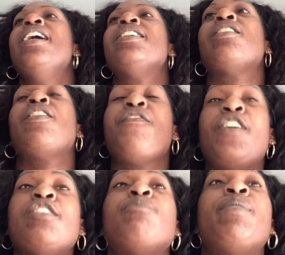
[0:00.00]
So the
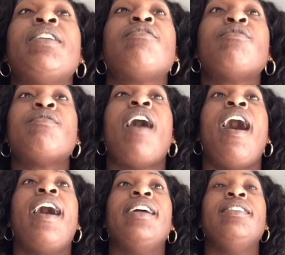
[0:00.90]
first bundle,
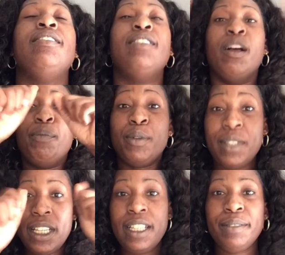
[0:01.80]
I
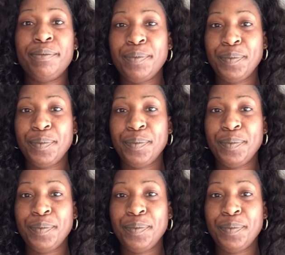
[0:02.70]
doubled it.